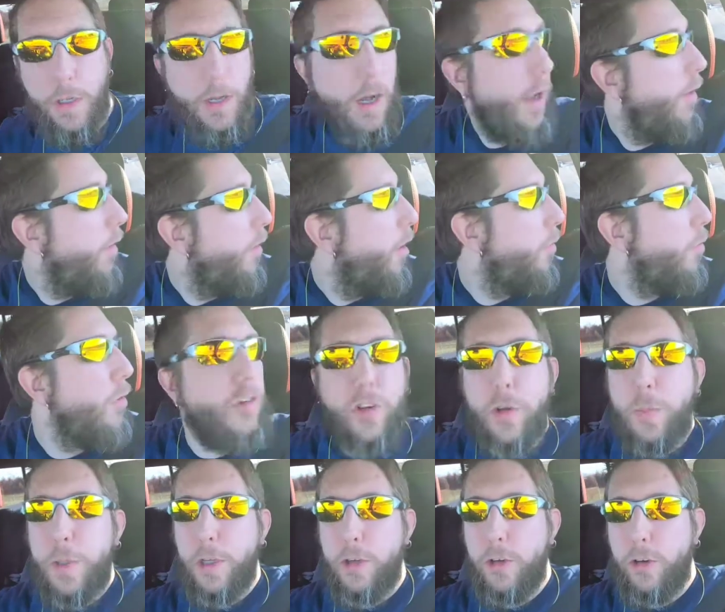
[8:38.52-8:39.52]
I
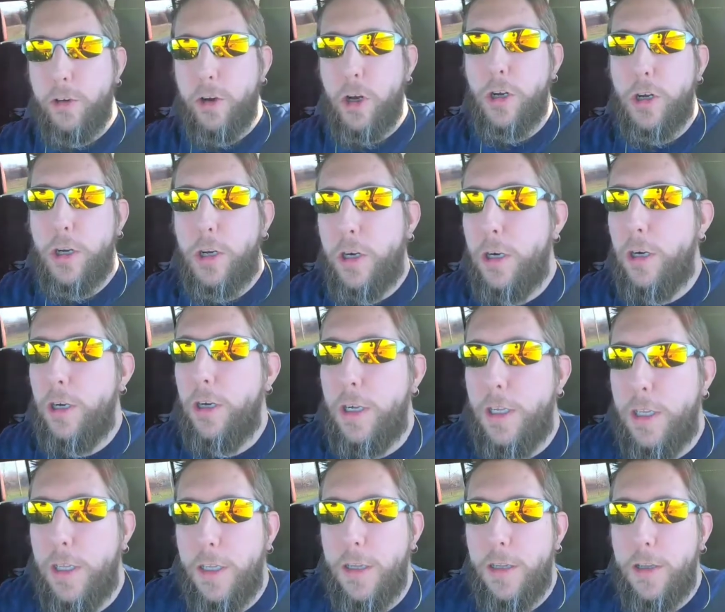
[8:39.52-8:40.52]
originally picked a shark car,
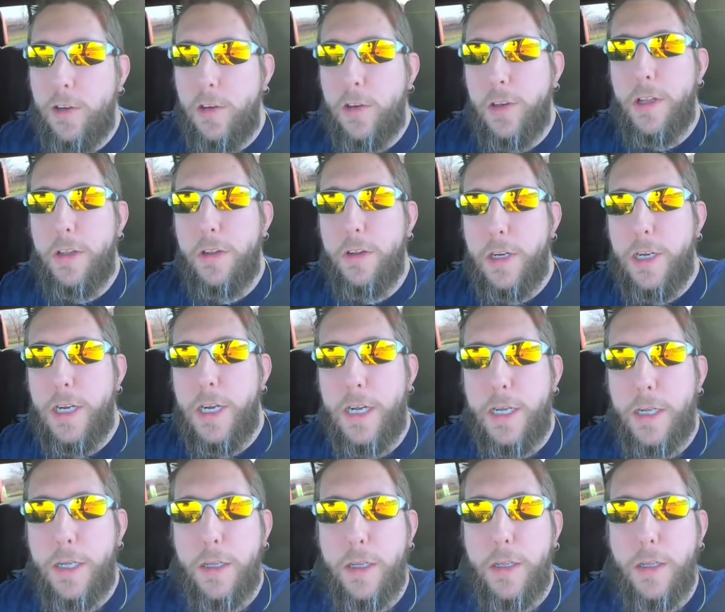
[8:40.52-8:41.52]
and then this other
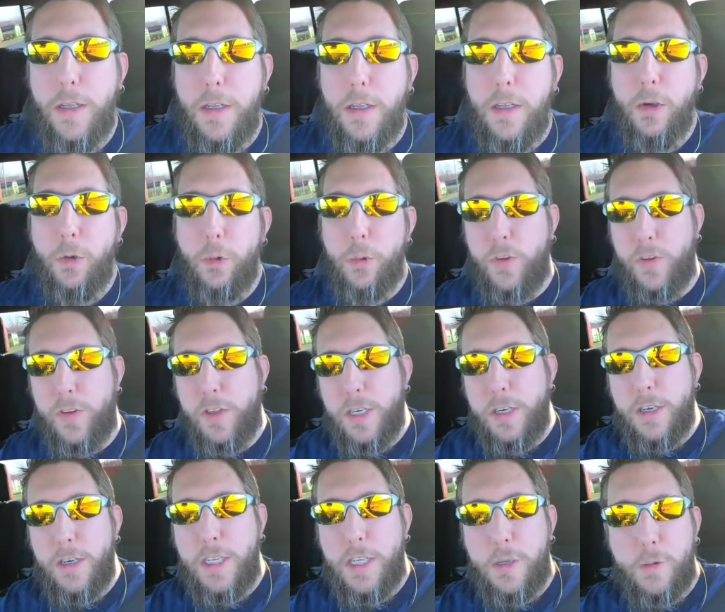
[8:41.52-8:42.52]
guy was
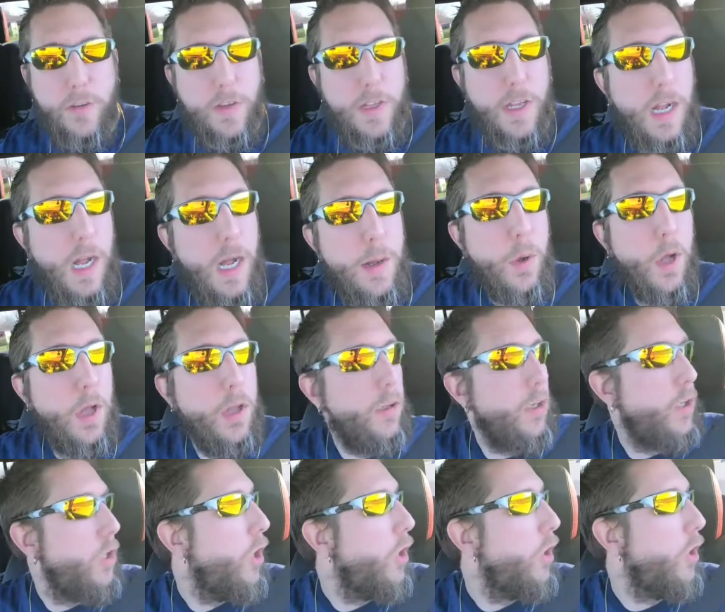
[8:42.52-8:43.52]
there, and he was kind of eyeballing
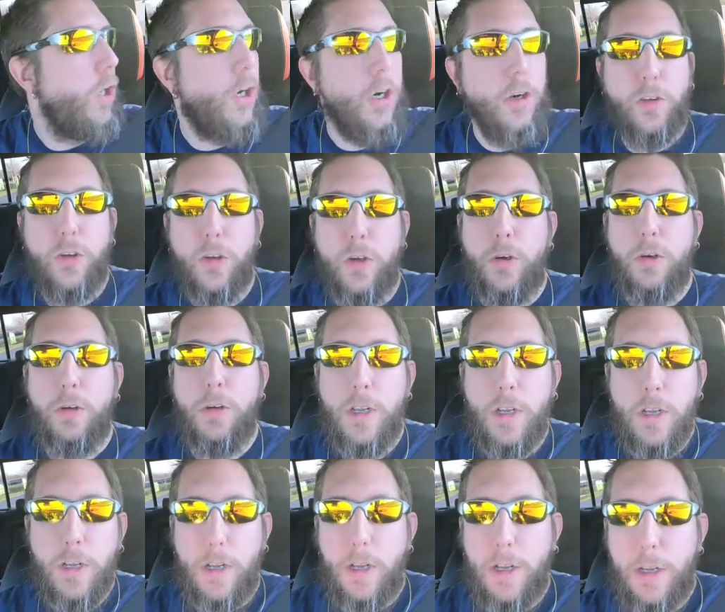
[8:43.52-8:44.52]
the shark car, so
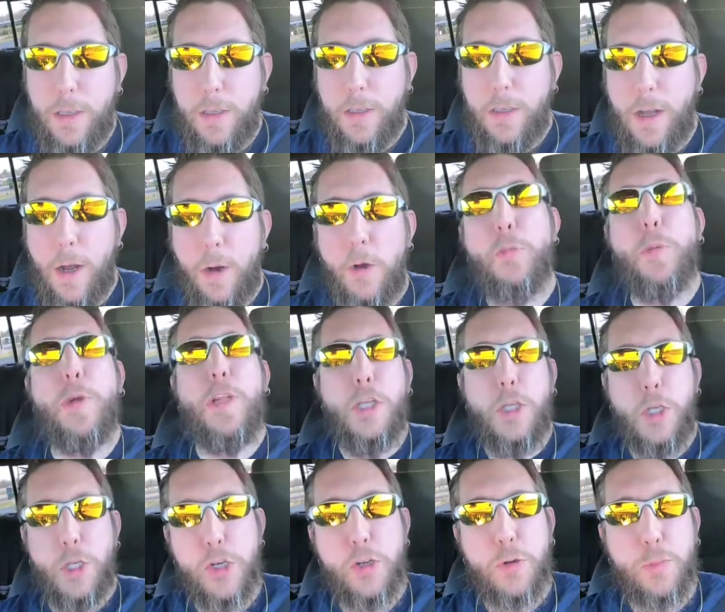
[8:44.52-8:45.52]
I was being
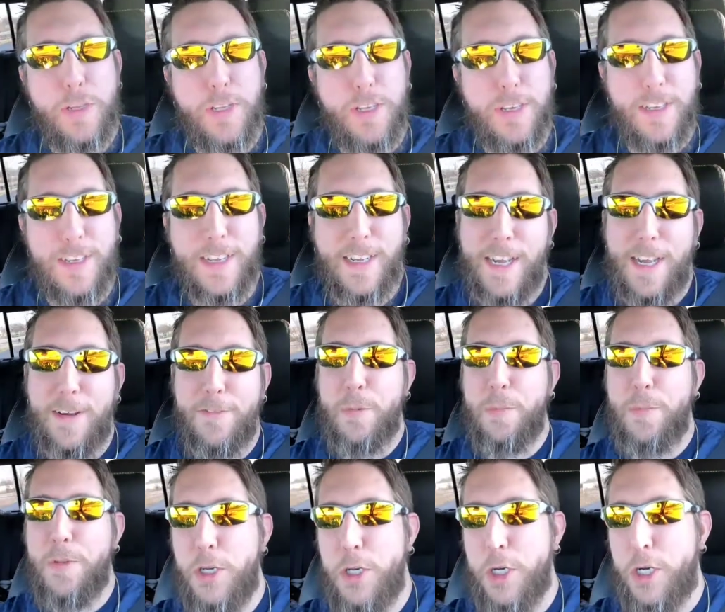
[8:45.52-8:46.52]
a gentleman, and I gave
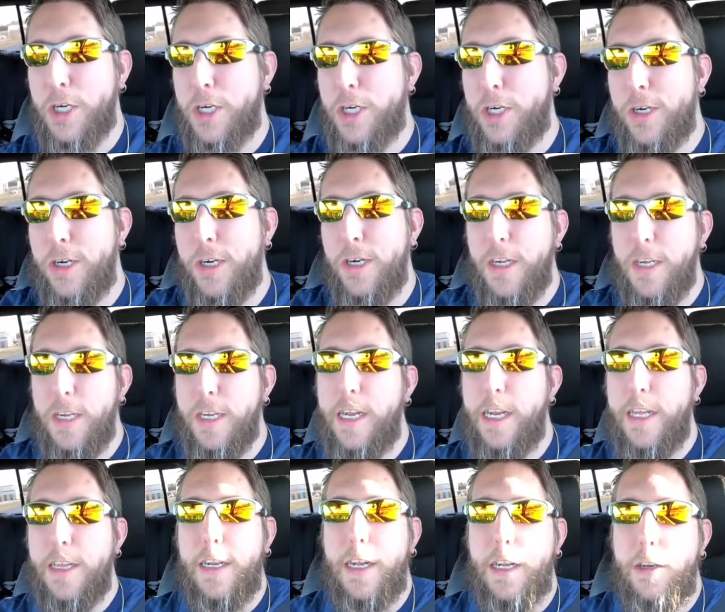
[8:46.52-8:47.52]
him the shark car,
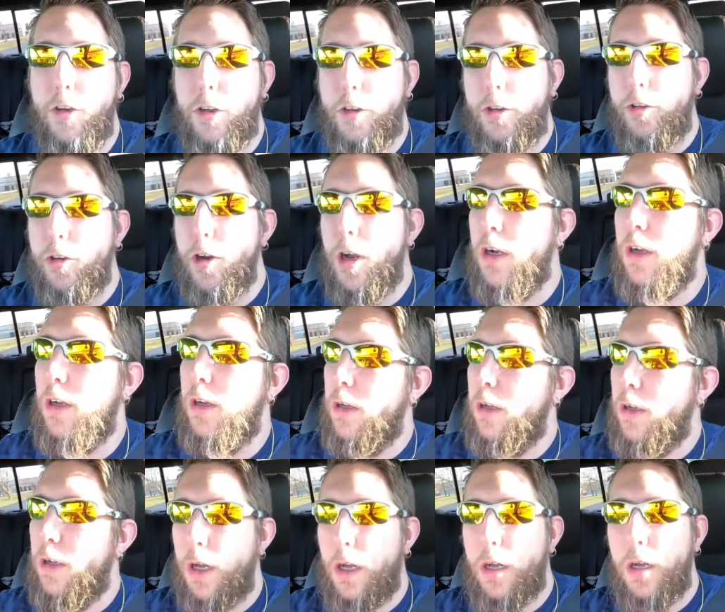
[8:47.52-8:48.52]
and then I took the truck
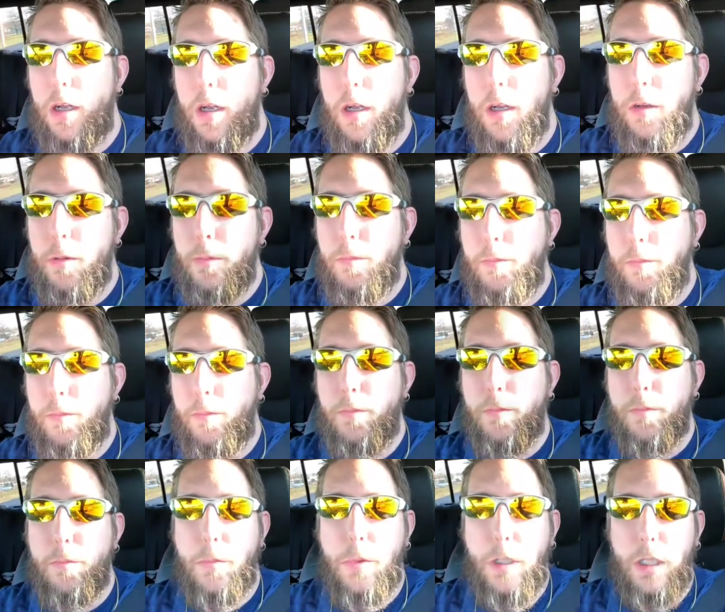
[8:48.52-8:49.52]

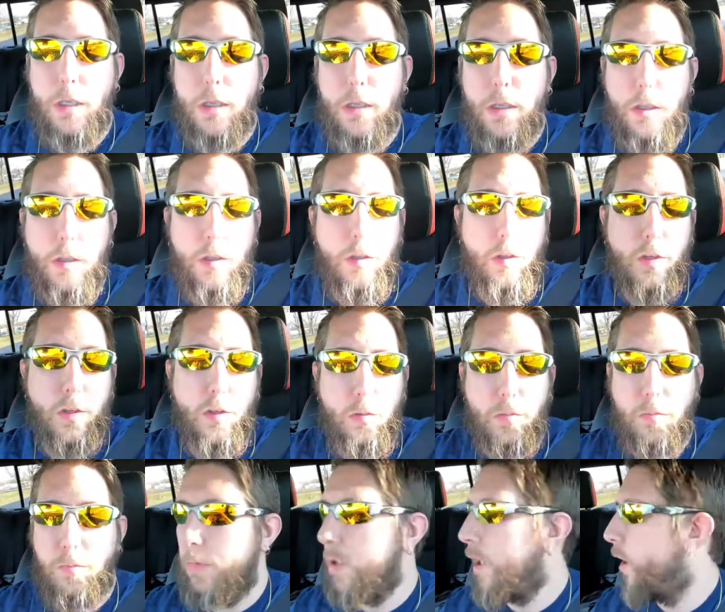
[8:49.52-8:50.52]
because
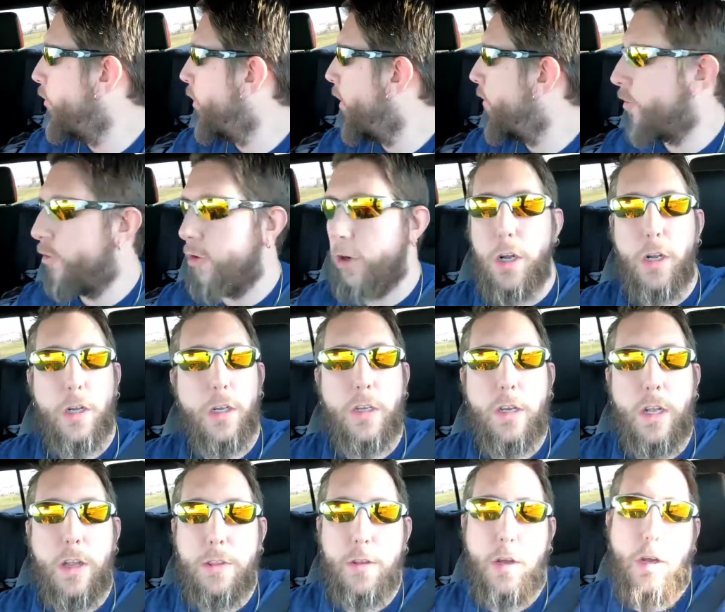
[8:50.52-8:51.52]
I drive a truck,
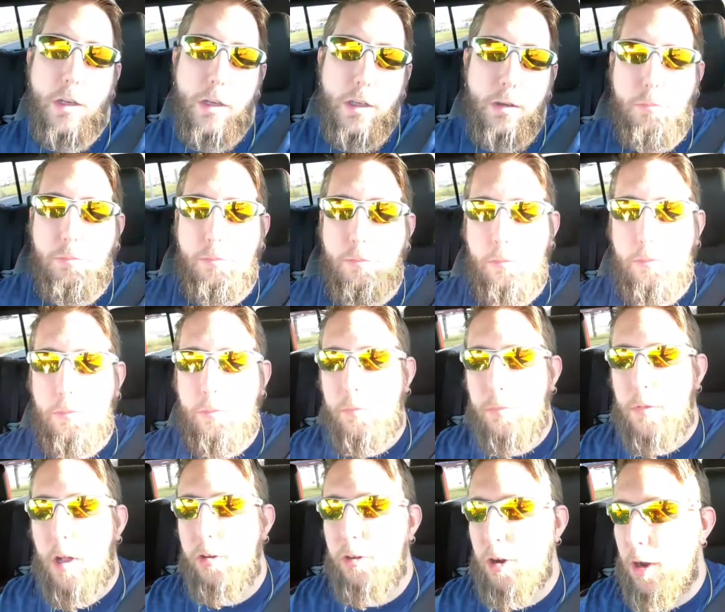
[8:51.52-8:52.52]
and I thought,
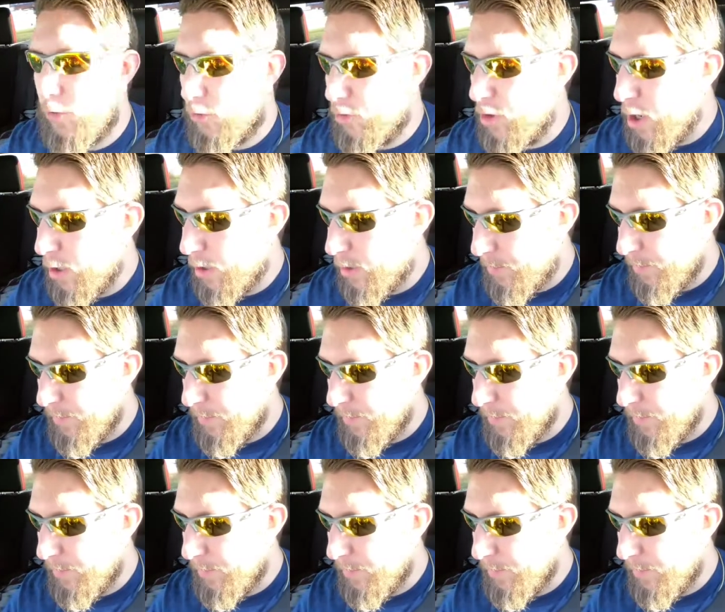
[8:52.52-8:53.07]
I'll drive a truck.